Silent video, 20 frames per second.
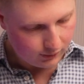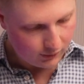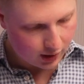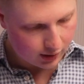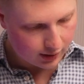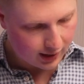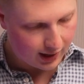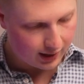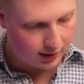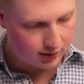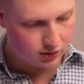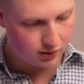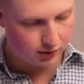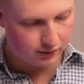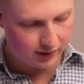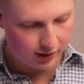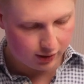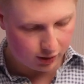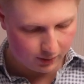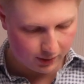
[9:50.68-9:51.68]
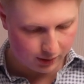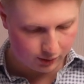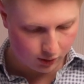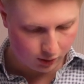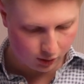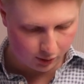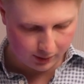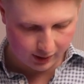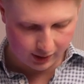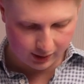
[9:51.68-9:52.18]
Okay, so I've now got my
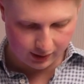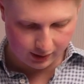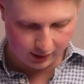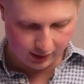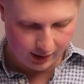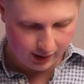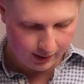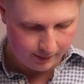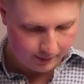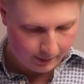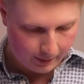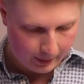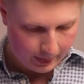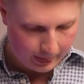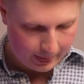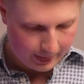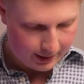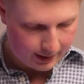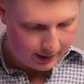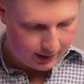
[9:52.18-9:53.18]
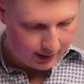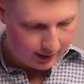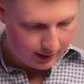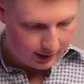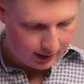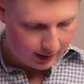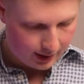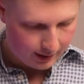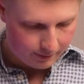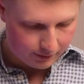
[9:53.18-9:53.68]
roller blind in there.
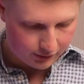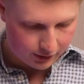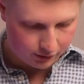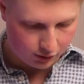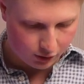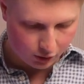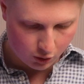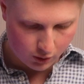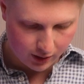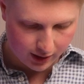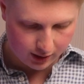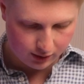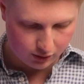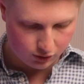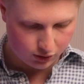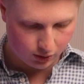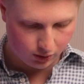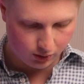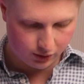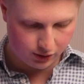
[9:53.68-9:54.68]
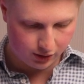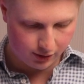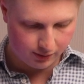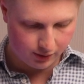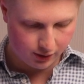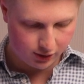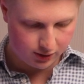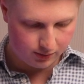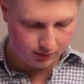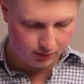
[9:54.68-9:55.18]
And I've got quick controls at the
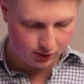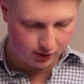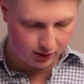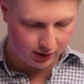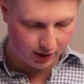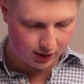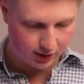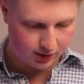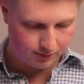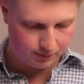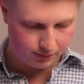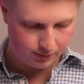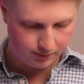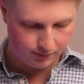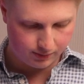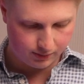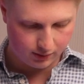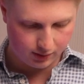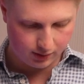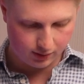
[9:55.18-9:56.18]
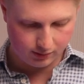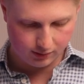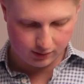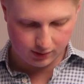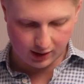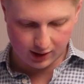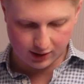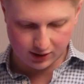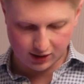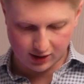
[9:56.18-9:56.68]
bottom, so that's
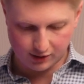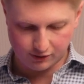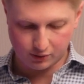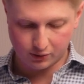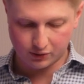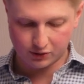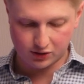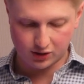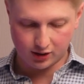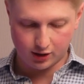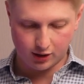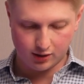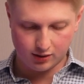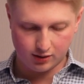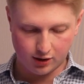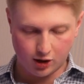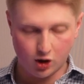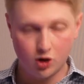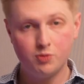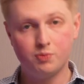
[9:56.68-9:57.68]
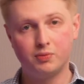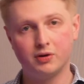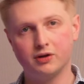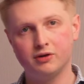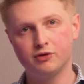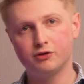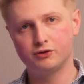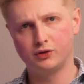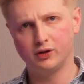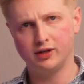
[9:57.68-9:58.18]
That's if I want to
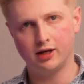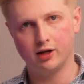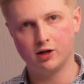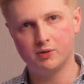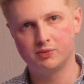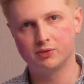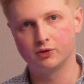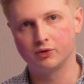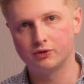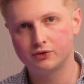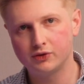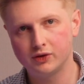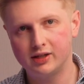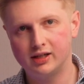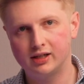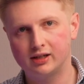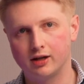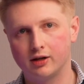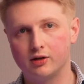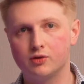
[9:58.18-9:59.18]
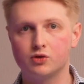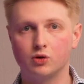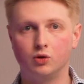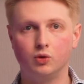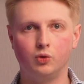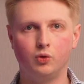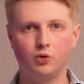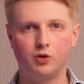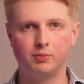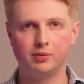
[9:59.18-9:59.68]
fully open or fully close all the